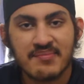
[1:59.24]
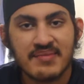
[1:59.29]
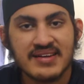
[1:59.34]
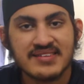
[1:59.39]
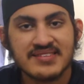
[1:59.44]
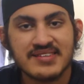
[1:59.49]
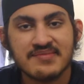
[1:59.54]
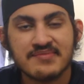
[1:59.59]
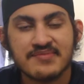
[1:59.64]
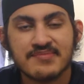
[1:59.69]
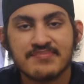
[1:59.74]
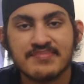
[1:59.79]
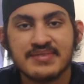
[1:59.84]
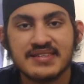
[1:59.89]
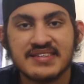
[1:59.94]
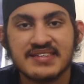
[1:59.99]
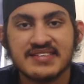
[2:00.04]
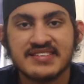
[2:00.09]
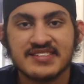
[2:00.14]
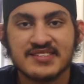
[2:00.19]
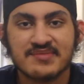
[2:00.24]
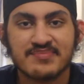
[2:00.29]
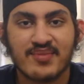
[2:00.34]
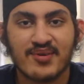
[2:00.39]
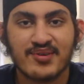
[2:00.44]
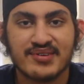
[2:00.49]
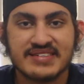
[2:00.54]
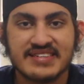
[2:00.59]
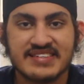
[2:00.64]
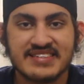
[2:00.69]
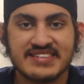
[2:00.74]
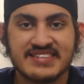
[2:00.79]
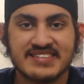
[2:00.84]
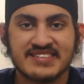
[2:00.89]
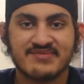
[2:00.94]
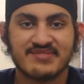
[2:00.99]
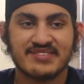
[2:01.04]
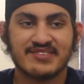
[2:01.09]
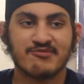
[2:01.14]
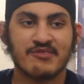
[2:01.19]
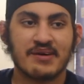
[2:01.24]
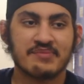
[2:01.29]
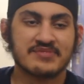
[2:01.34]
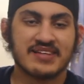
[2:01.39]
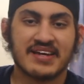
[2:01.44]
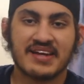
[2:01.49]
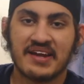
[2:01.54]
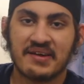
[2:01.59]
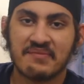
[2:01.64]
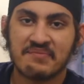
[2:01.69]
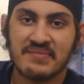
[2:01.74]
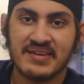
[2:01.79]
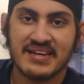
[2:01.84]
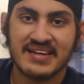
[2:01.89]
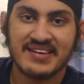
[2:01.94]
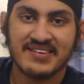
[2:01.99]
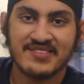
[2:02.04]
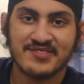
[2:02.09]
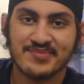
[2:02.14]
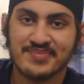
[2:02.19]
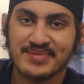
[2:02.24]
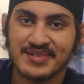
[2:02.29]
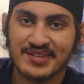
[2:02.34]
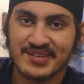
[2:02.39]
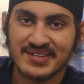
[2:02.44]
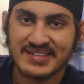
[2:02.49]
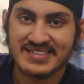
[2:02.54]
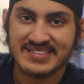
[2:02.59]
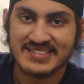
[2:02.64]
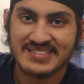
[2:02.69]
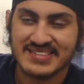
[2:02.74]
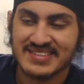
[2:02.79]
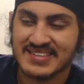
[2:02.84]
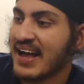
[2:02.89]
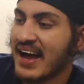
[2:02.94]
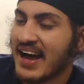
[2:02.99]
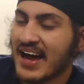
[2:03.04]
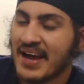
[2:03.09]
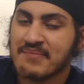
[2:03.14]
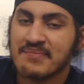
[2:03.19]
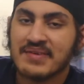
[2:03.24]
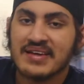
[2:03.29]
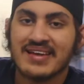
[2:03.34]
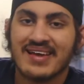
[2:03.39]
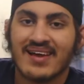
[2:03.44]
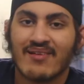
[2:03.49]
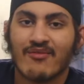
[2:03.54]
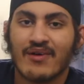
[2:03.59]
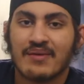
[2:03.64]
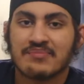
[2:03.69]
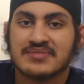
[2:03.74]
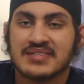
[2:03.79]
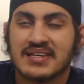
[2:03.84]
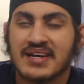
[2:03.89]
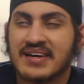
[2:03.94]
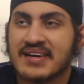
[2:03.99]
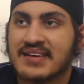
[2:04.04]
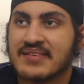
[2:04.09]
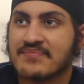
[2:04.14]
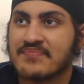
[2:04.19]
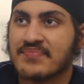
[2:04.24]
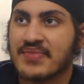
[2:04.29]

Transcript: I'm actually a bit disappointed with the website I made, to be honest. I made that website